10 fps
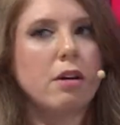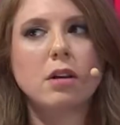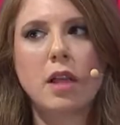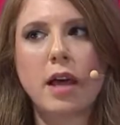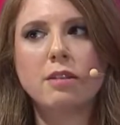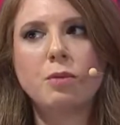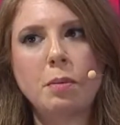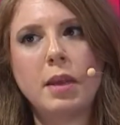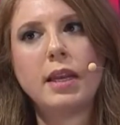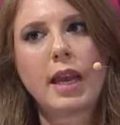are a lot of
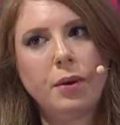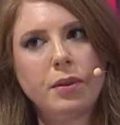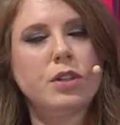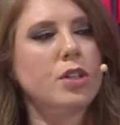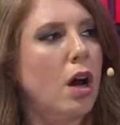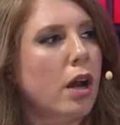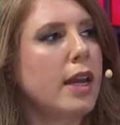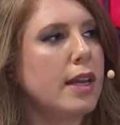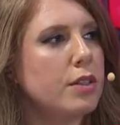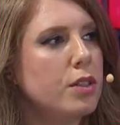women out in this
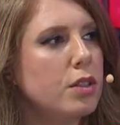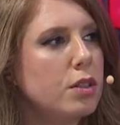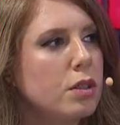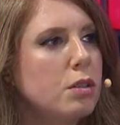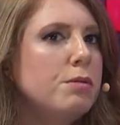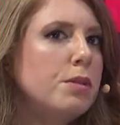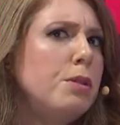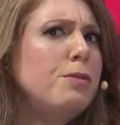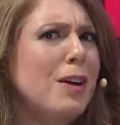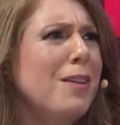audience who
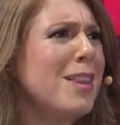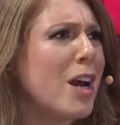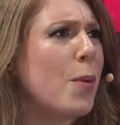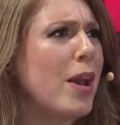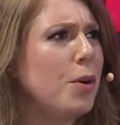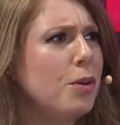felt that way, who